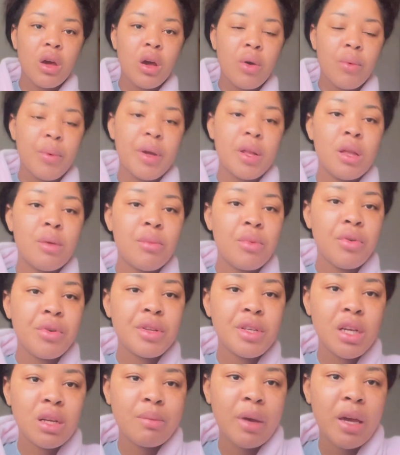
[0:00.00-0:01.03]
Wait, let me
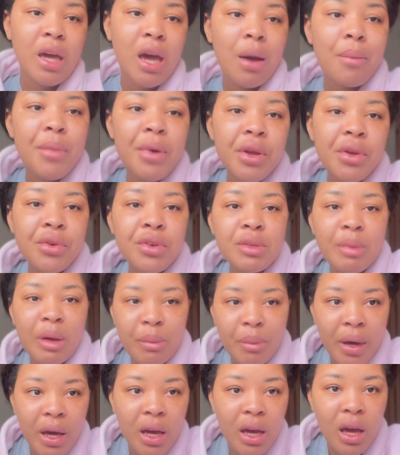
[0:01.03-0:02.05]
retake my camera and use my
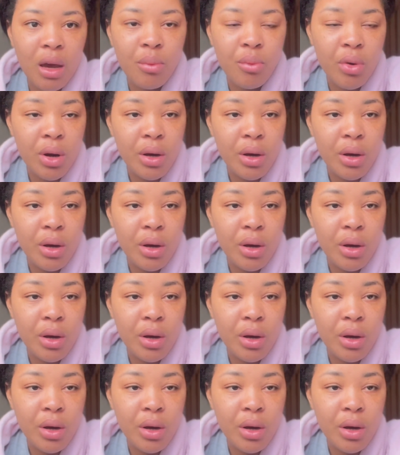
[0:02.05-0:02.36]
back camera.